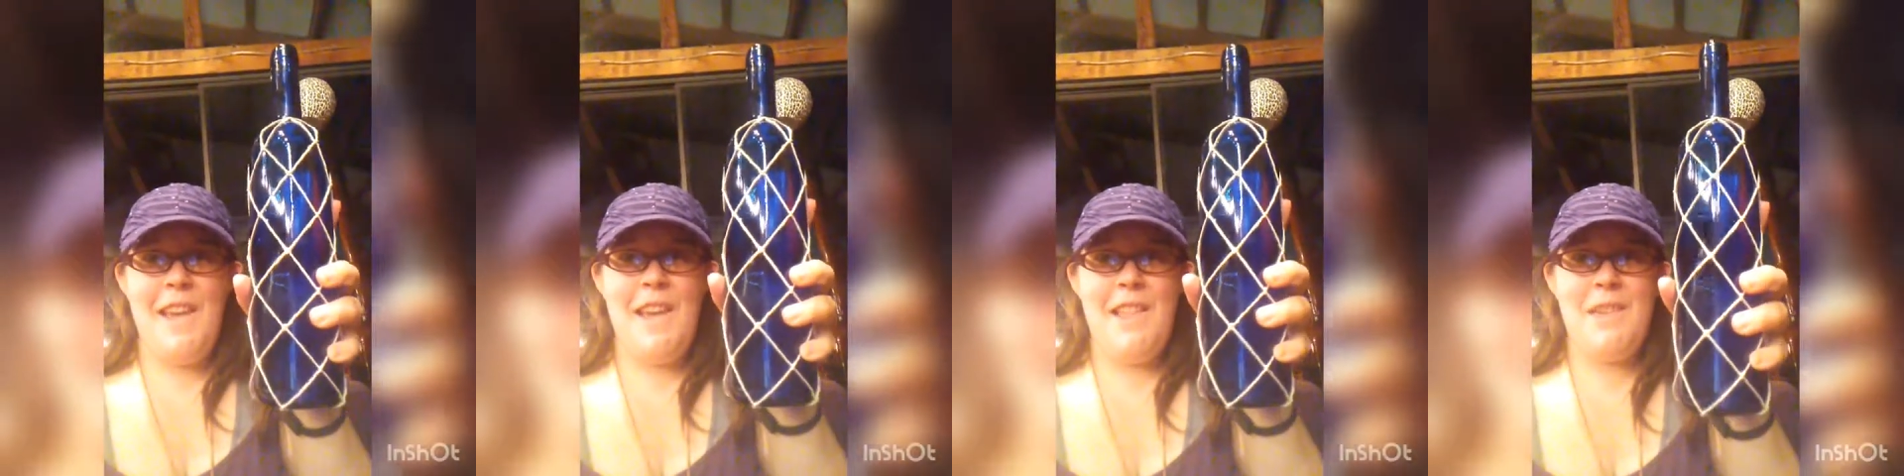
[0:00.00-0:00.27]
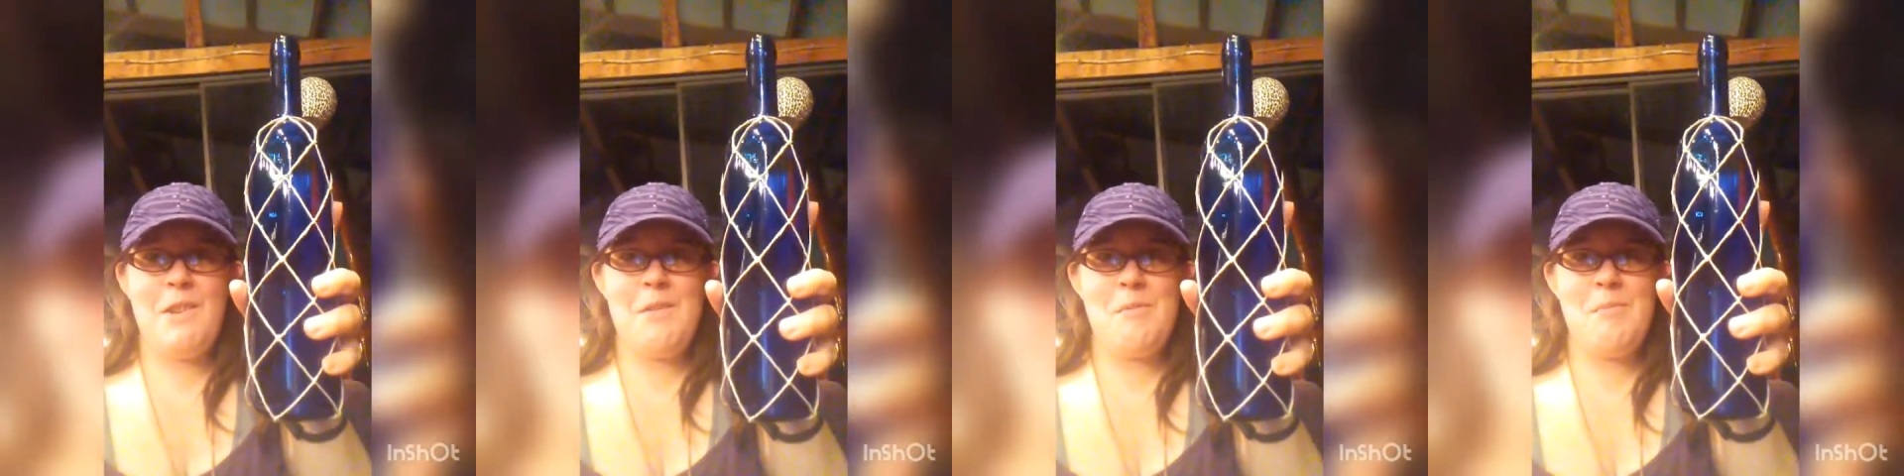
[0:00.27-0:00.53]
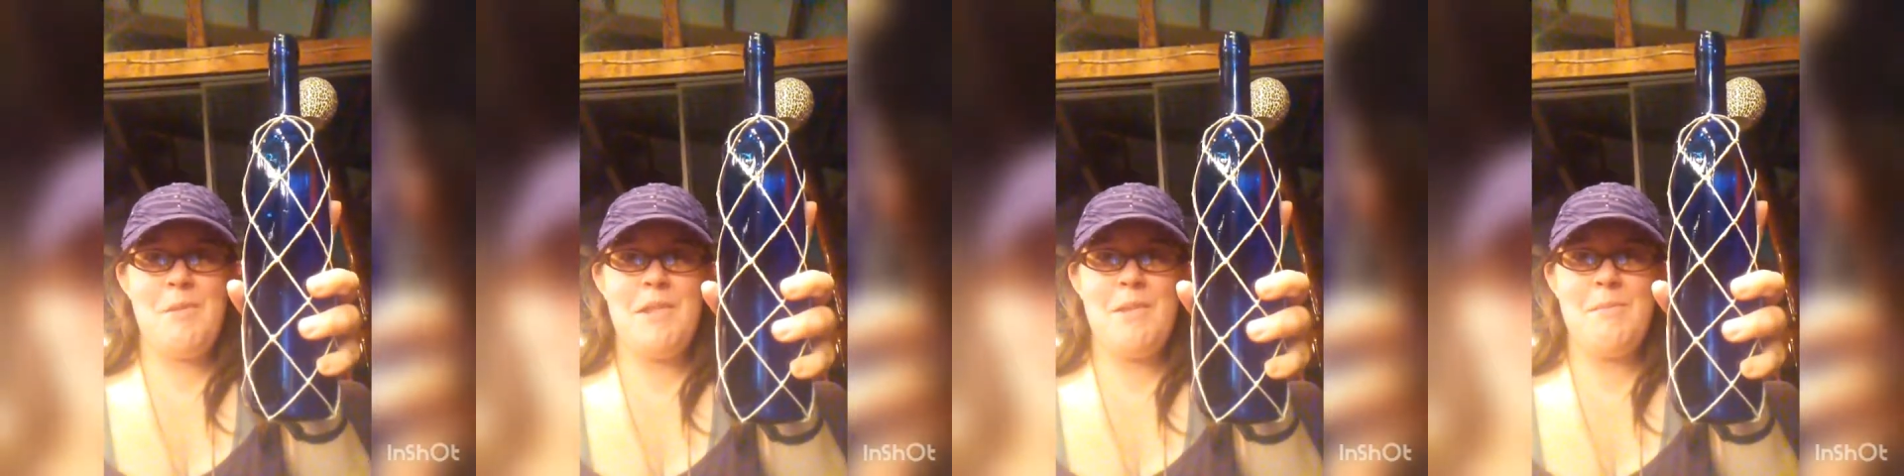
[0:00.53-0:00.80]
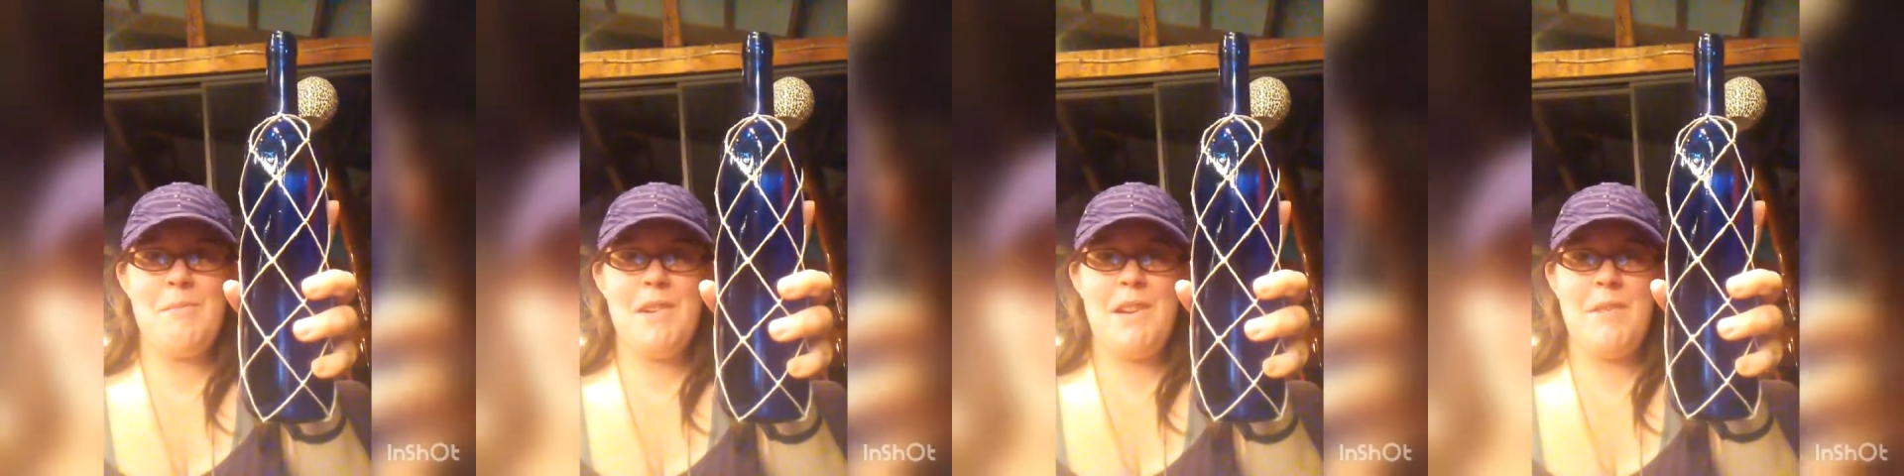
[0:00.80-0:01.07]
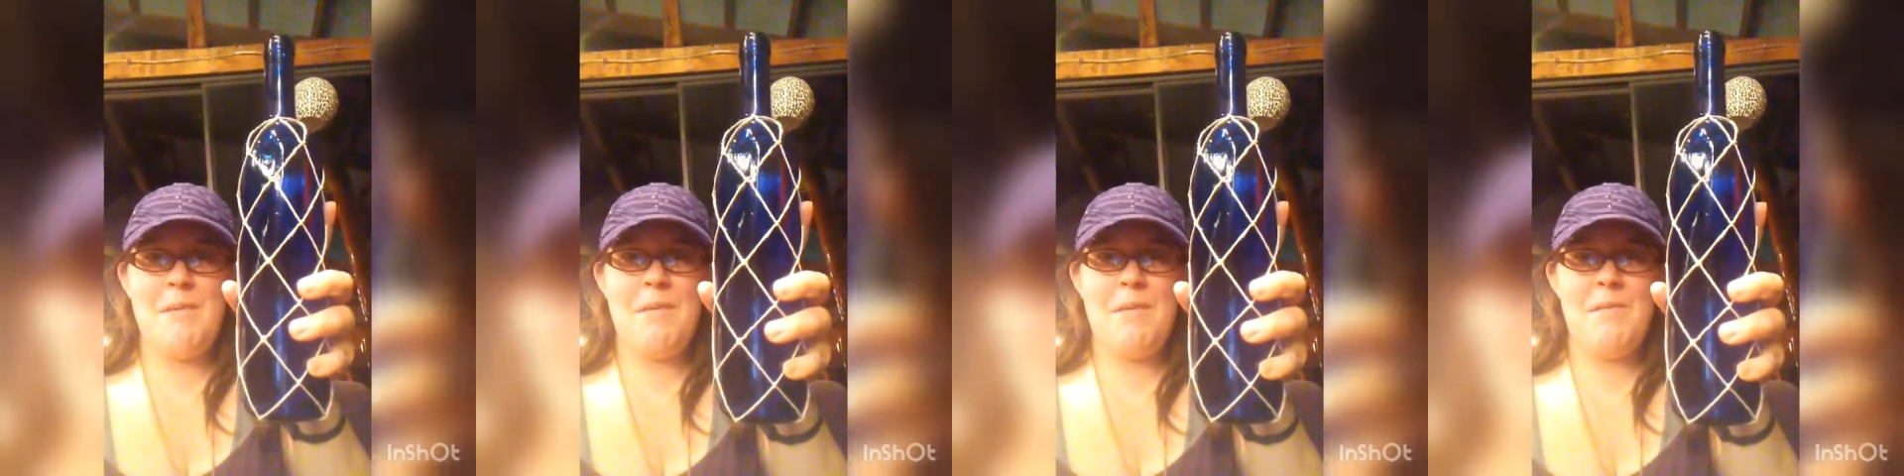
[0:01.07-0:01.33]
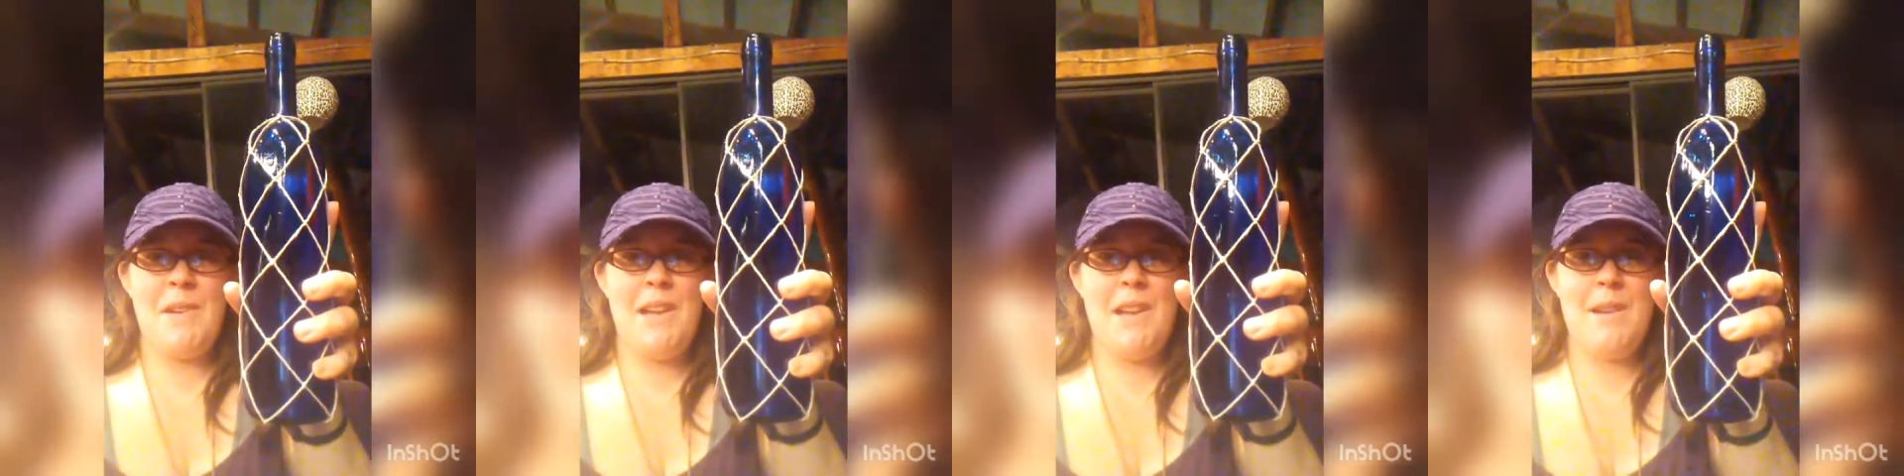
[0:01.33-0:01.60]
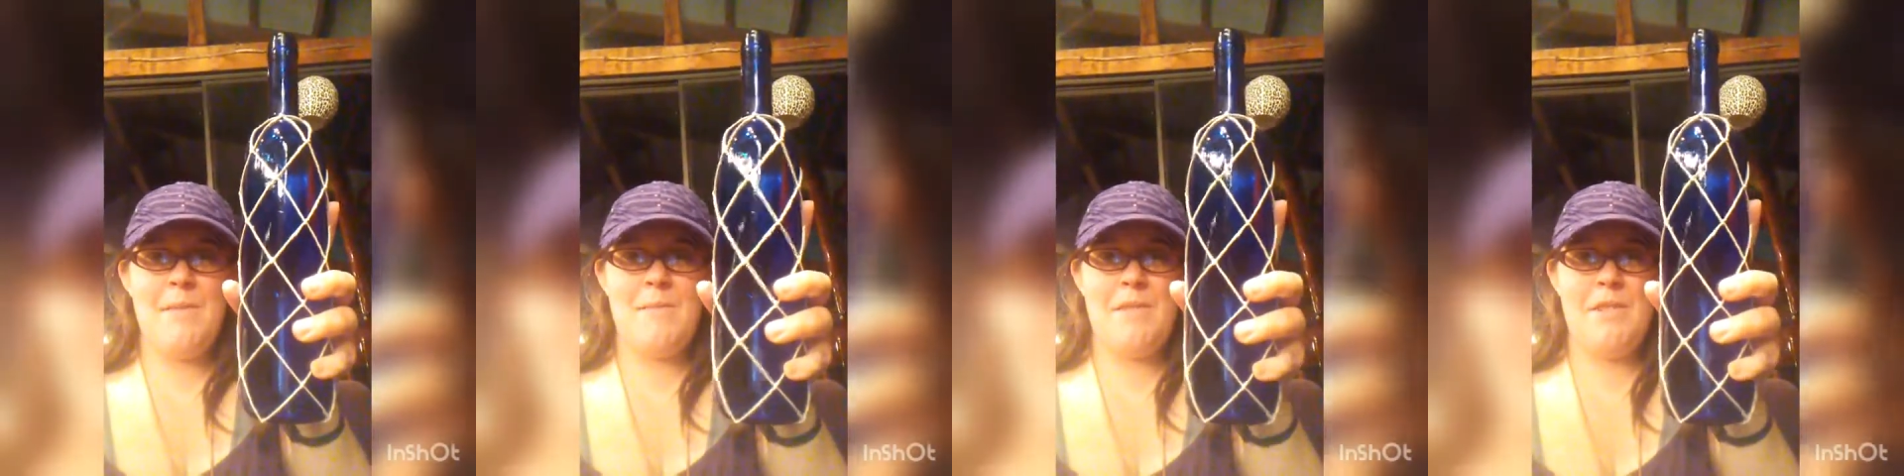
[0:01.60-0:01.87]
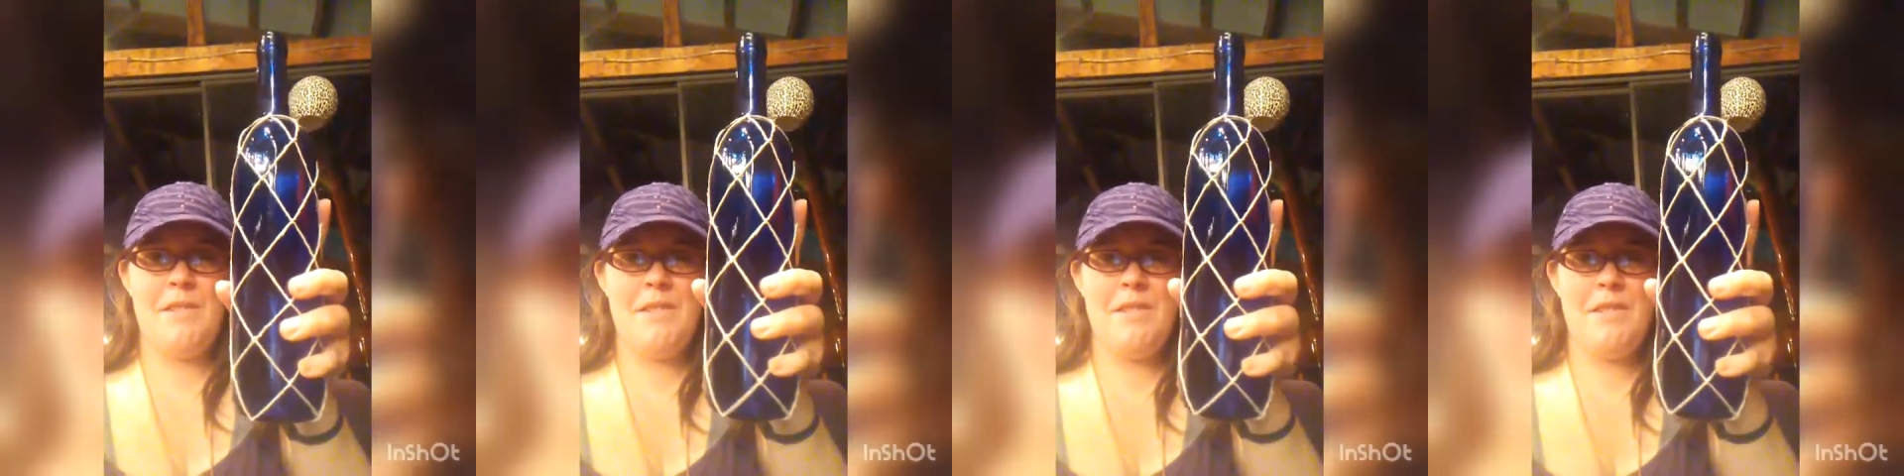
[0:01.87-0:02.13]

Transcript: It looks really pretty with my camera.